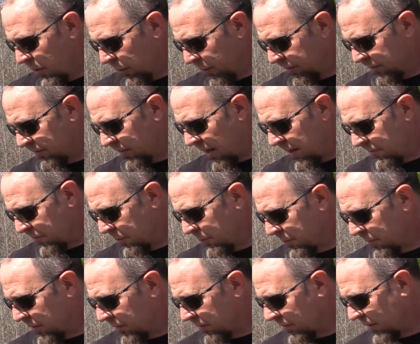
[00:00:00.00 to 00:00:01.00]
we save them
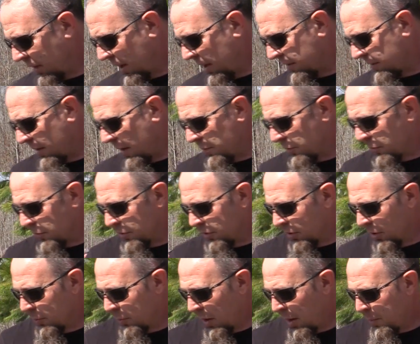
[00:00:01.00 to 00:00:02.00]
because a lot of times when you
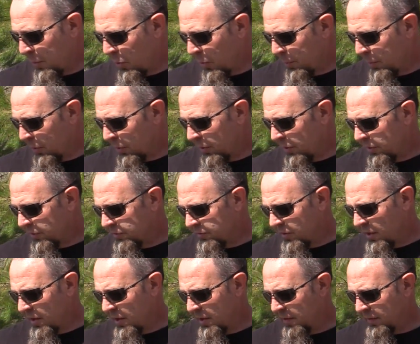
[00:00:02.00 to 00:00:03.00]
go buy more birds
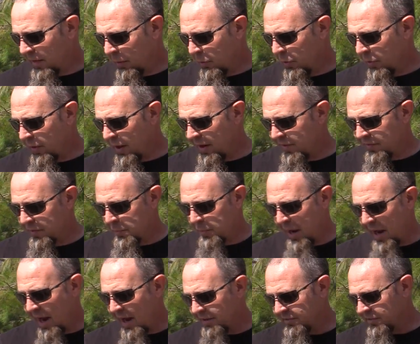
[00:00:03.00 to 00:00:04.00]
they won't have the
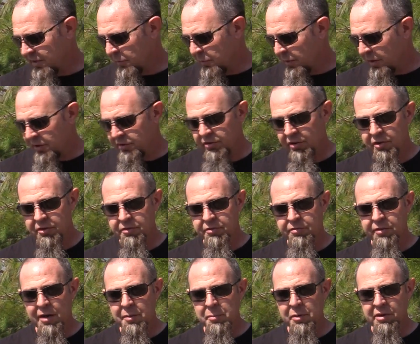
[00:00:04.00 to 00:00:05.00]
bags and they want to charge you
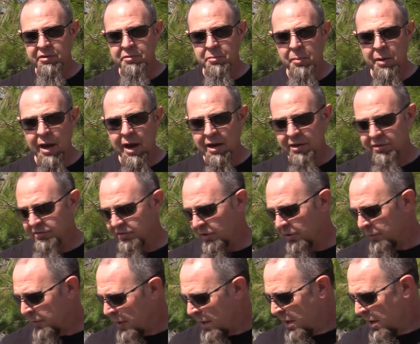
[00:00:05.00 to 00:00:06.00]
five bucks a bag so